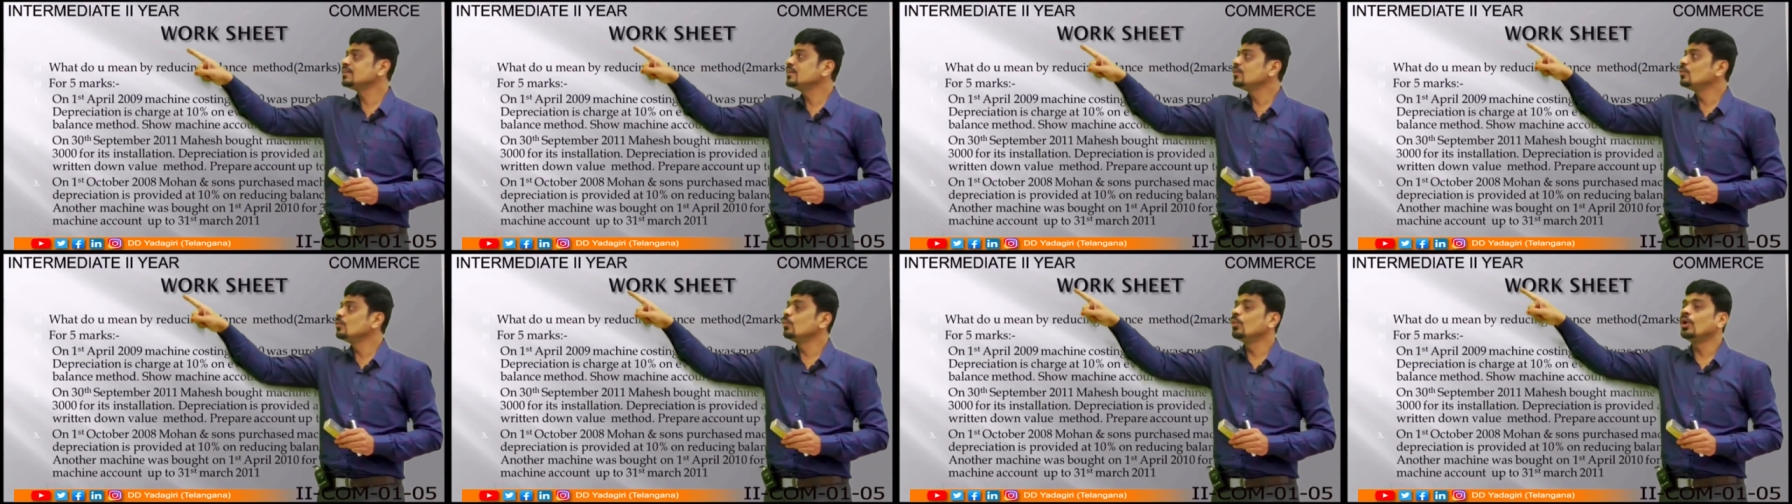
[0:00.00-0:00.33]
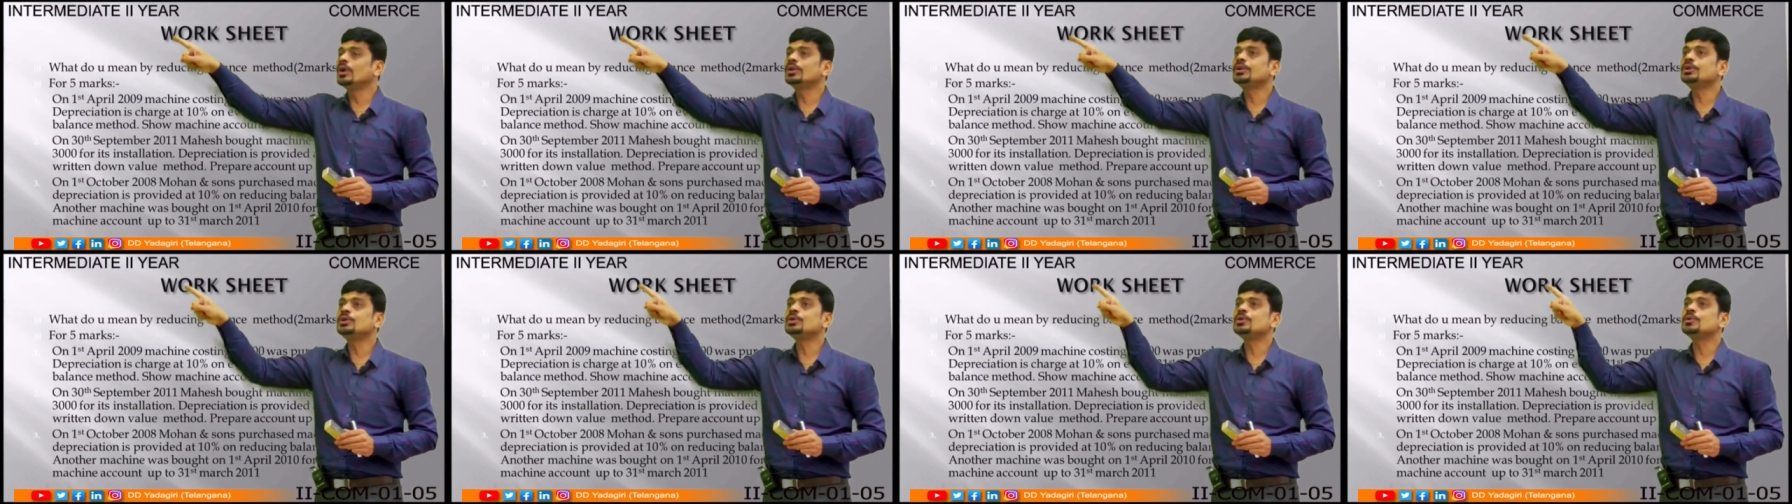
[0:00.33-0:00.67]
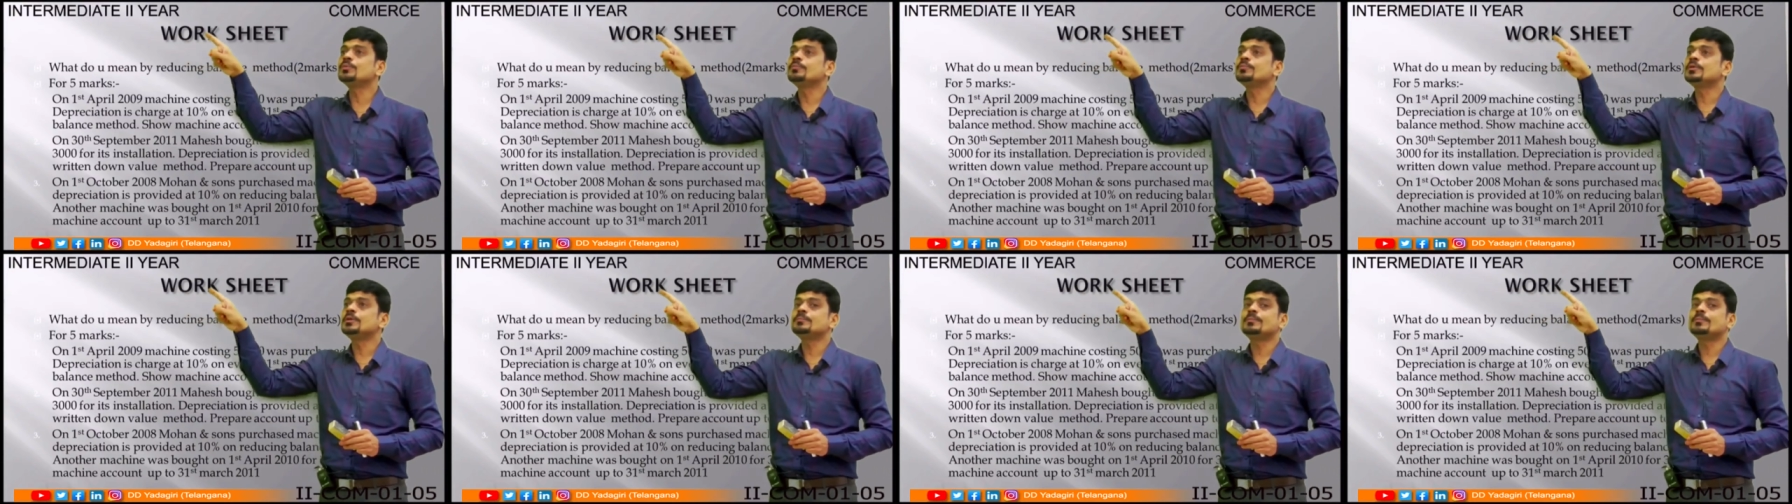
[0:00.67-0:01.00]
what do you
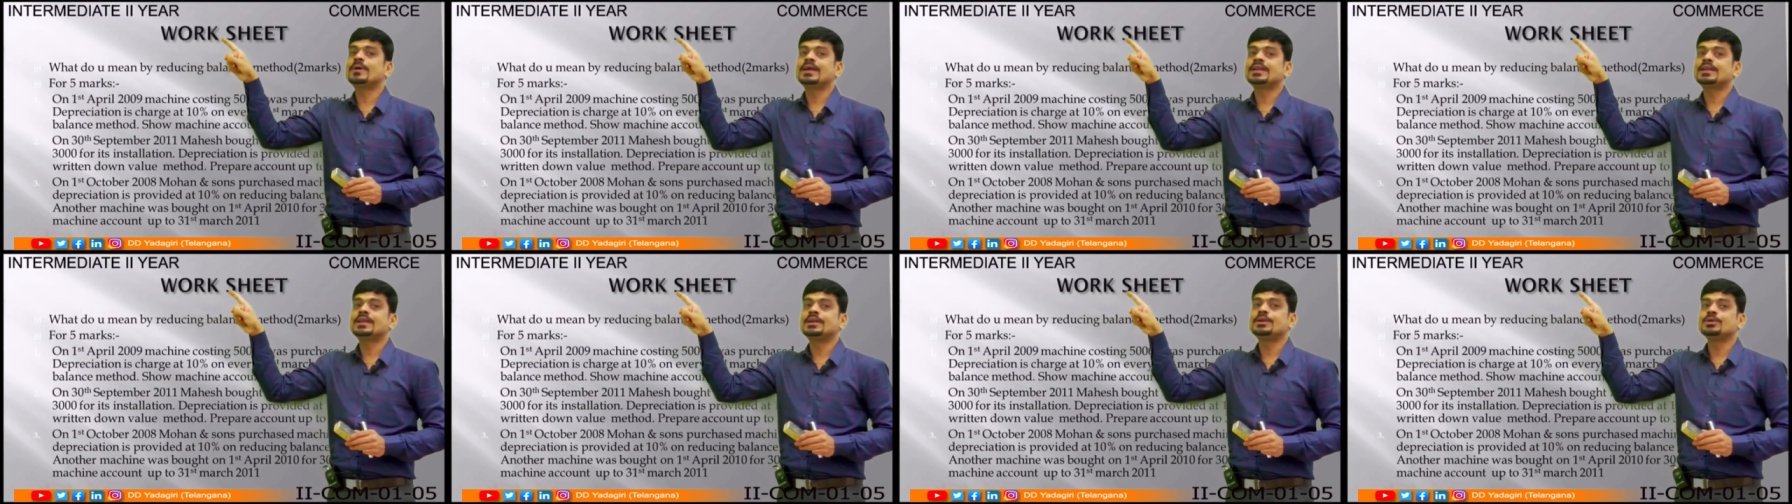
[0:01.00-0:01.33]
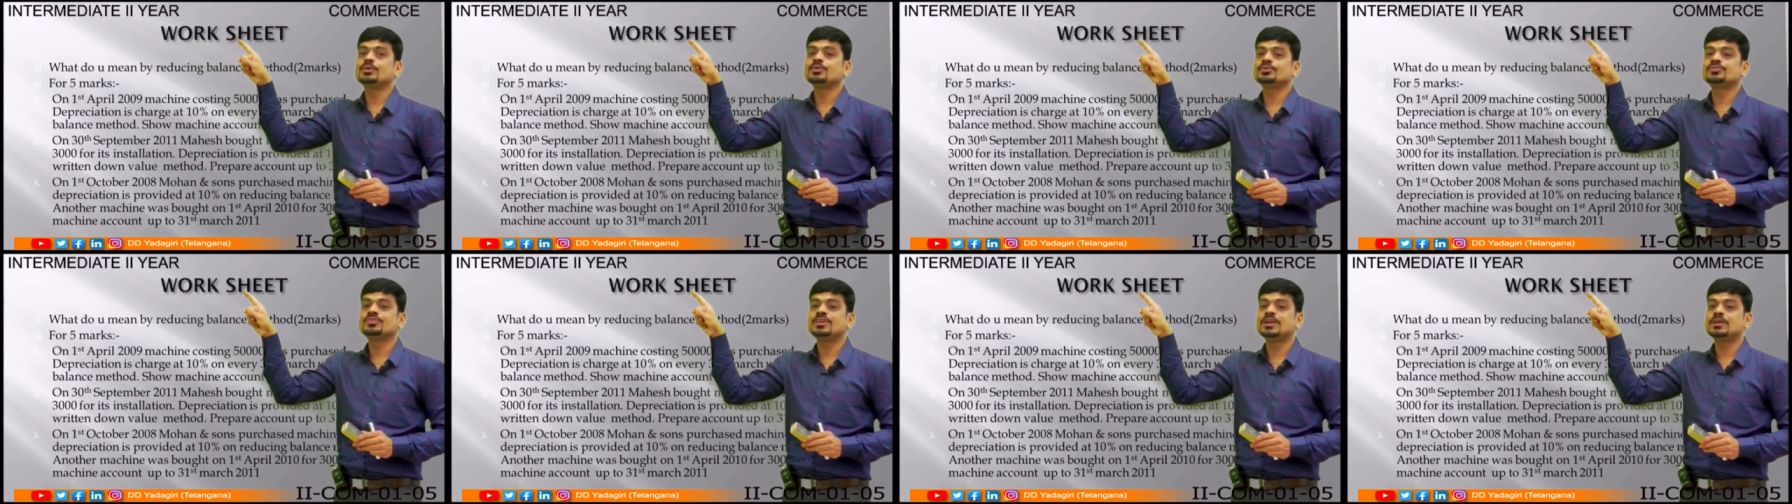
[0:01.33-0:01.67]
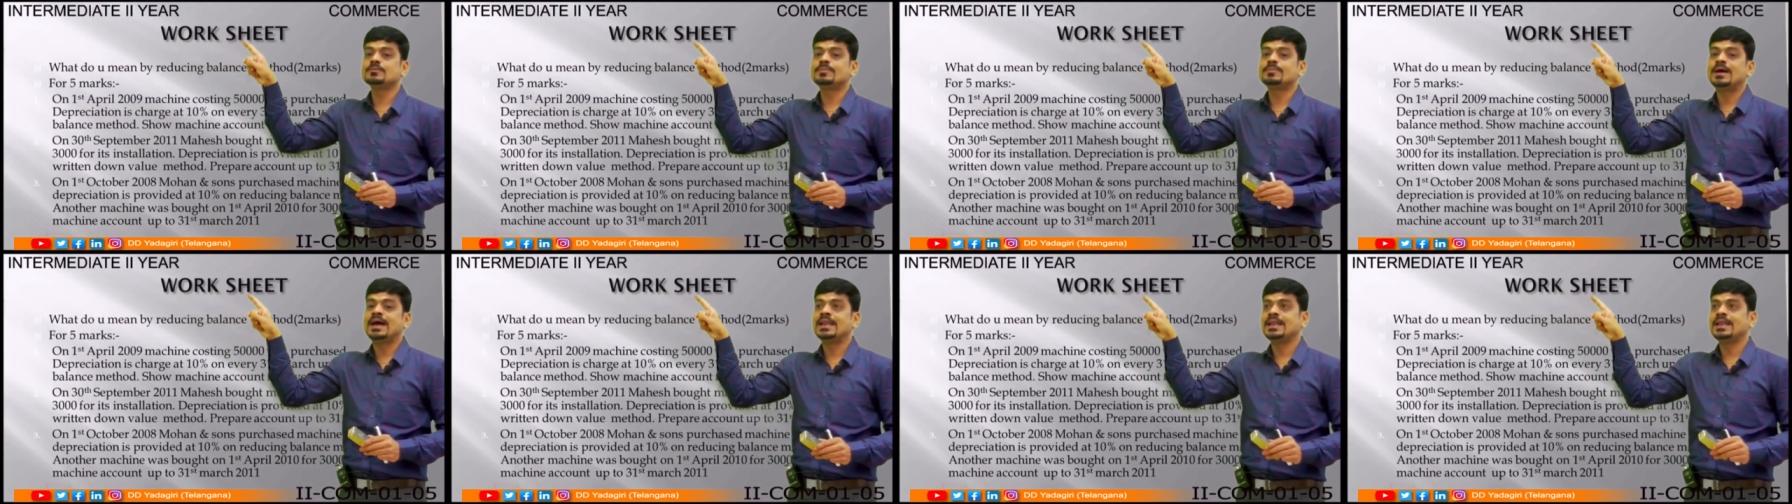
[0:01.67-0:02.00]
mean by reducing
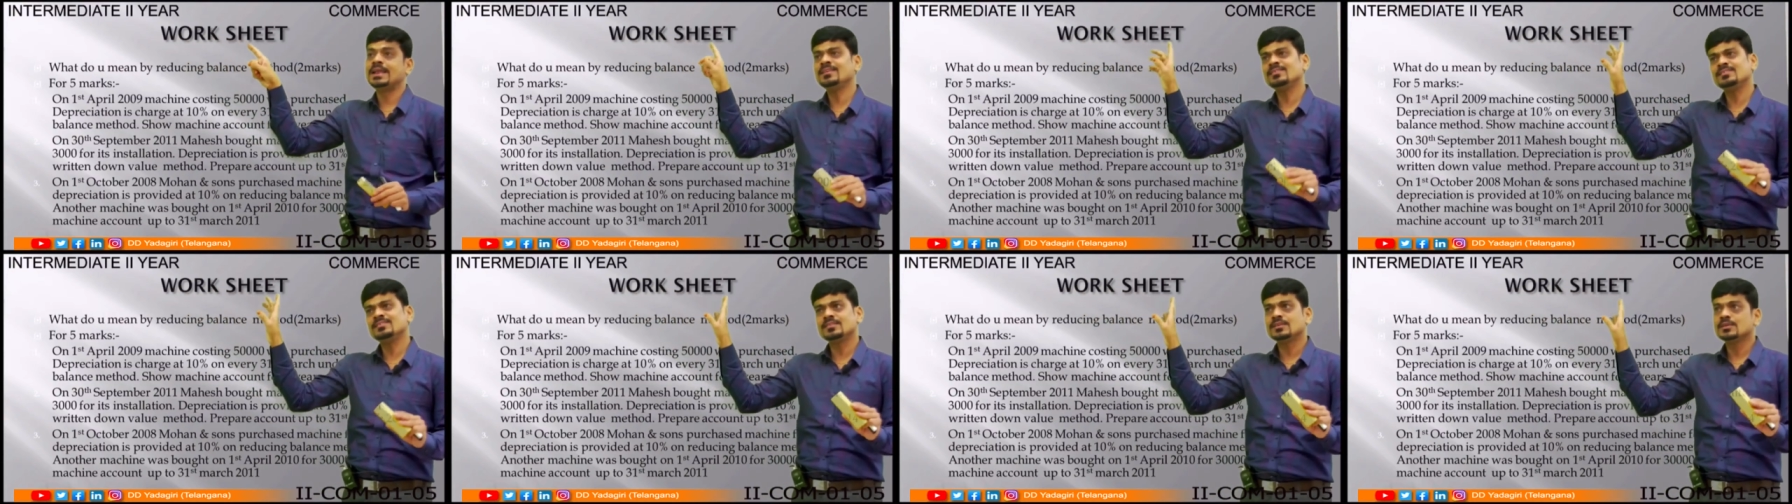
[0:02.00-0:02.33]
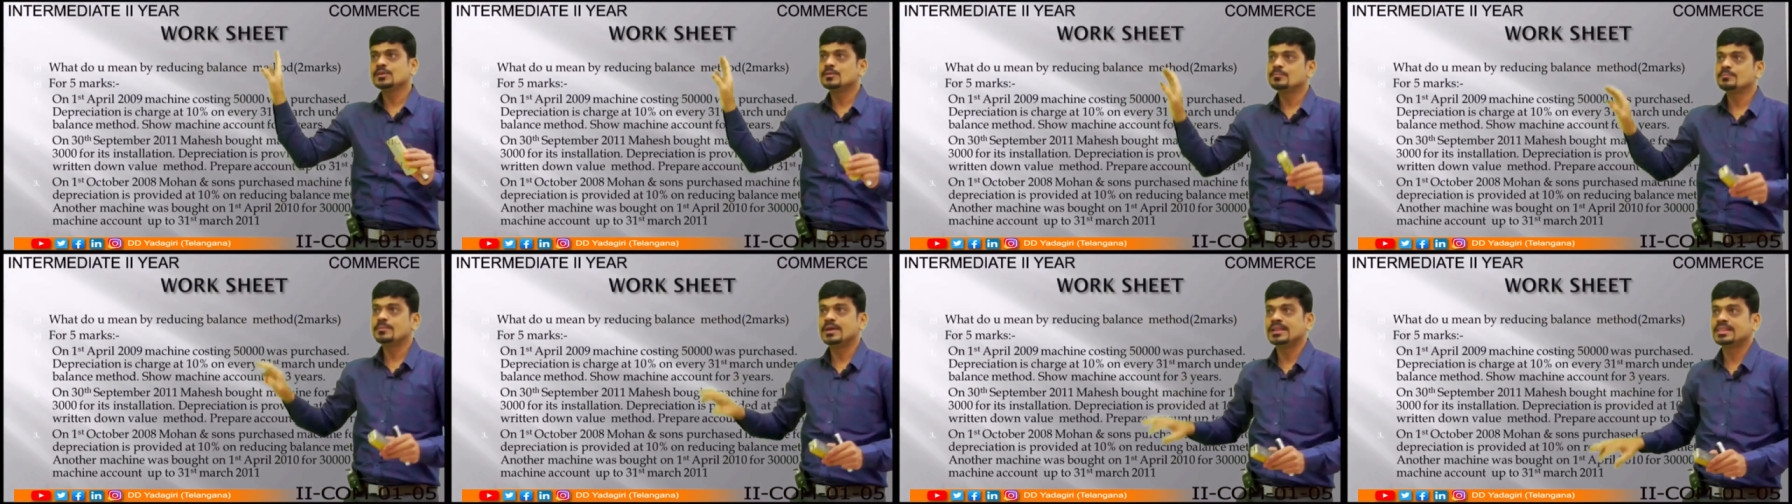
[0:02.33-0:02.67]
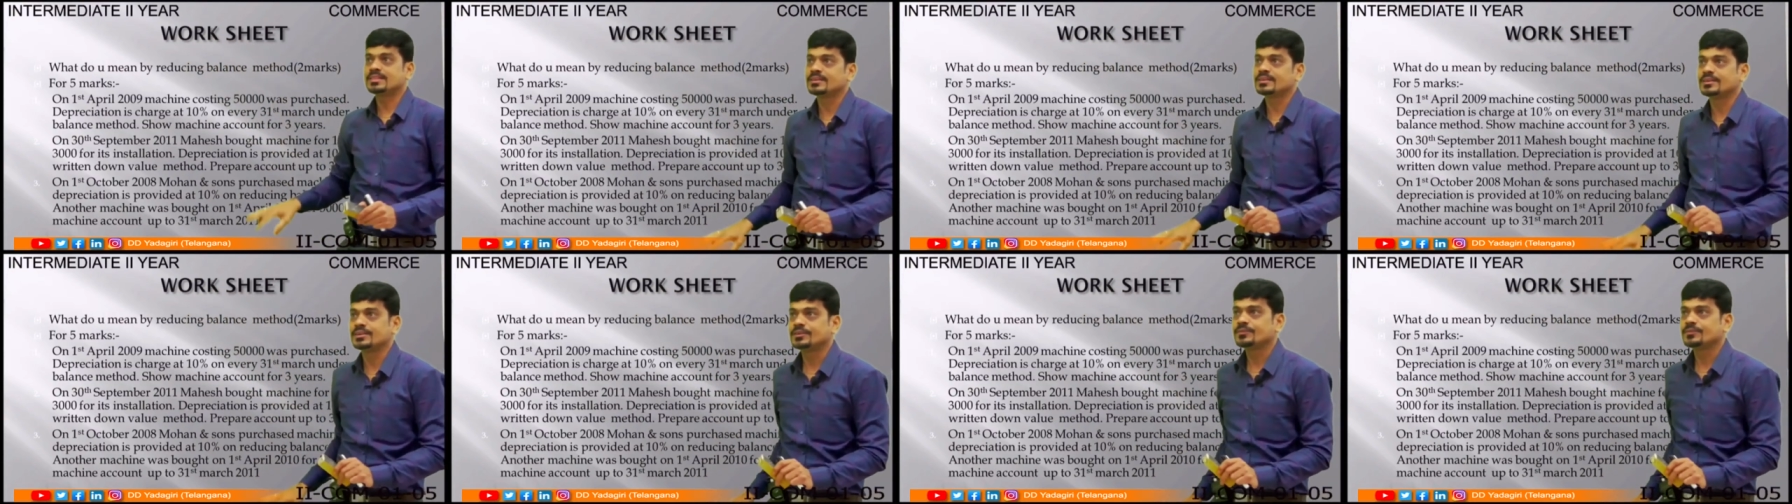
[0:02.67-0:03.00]
balance method?